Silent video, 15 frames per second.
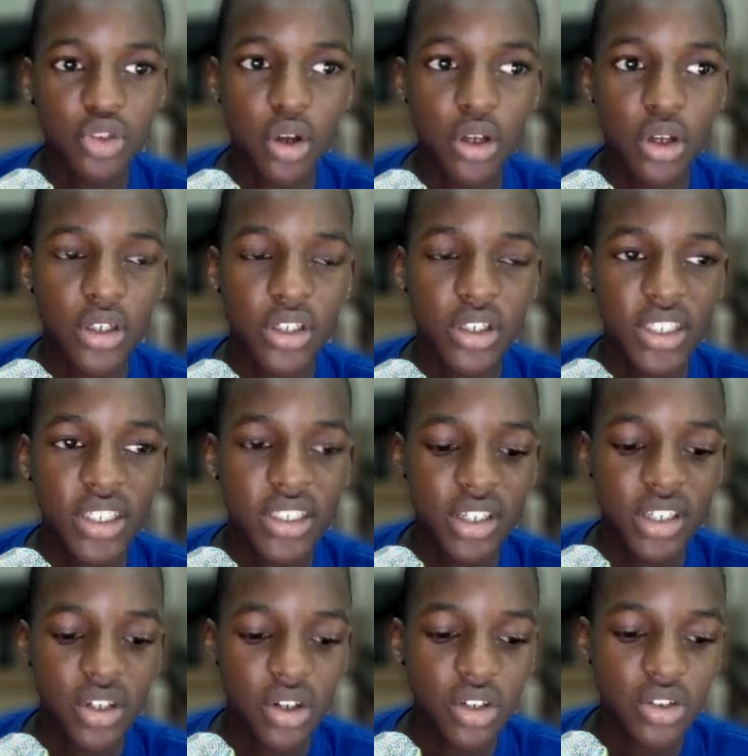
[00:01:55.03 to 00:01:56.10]
creating a
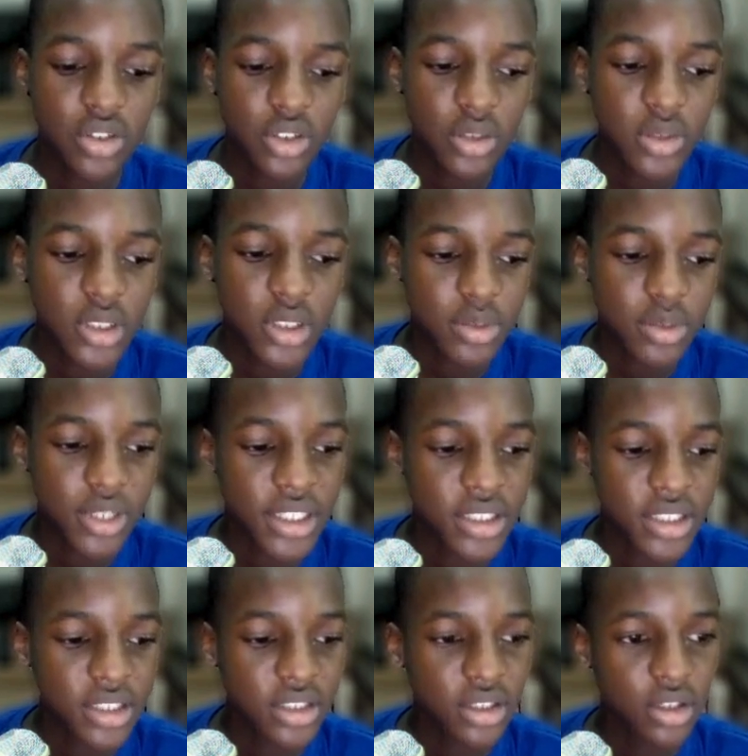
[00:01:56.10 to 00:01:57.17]
custom
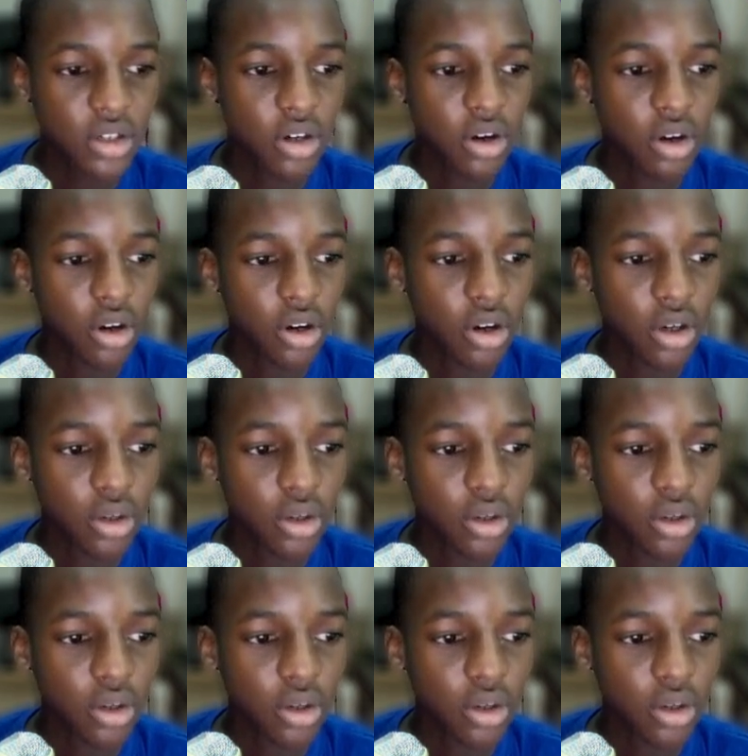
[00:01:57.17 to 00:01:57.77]
sprite, or